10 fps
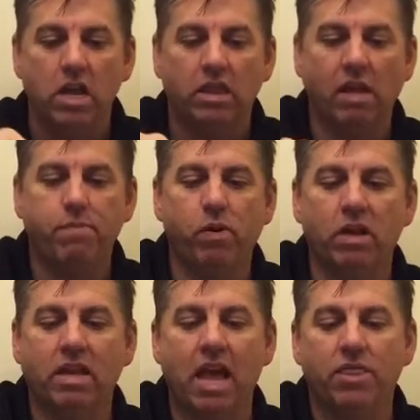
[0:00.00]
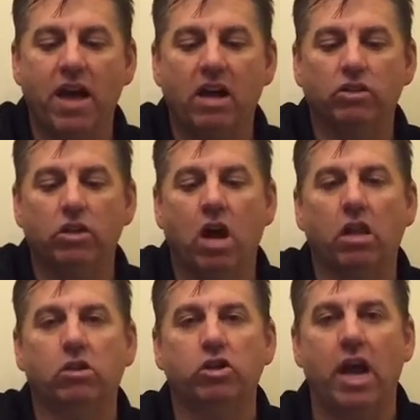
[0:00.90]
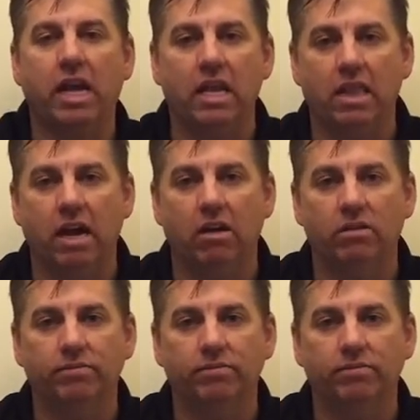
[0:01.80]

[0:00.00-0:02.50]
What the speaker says: They put a $10,000 check in there.